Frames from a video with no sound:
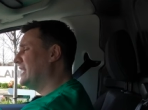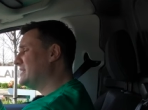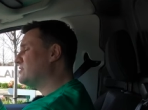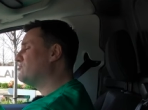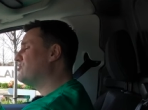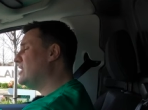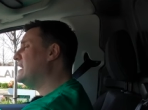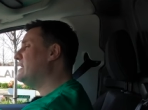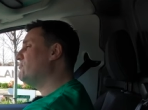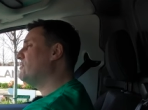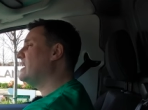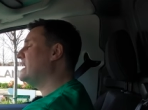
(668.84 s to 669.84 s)
it's a really,
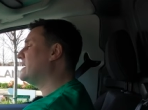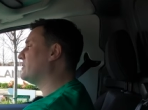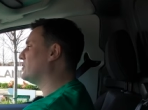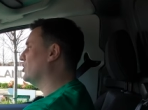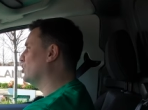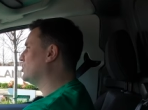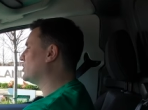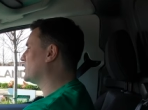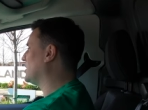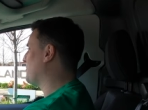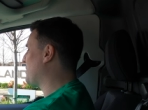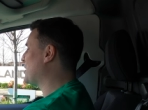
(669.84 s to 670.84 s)
really good
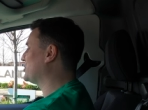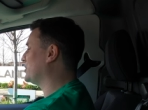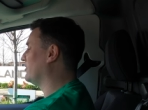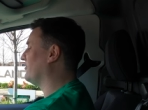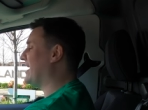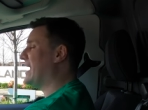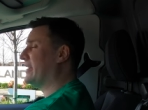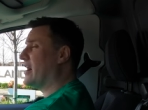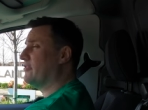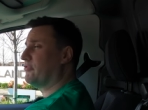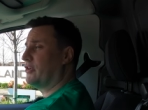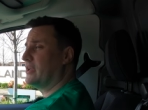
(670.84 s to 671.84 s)
commercial van
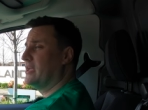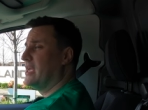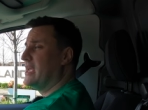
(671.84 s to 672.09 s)
offering.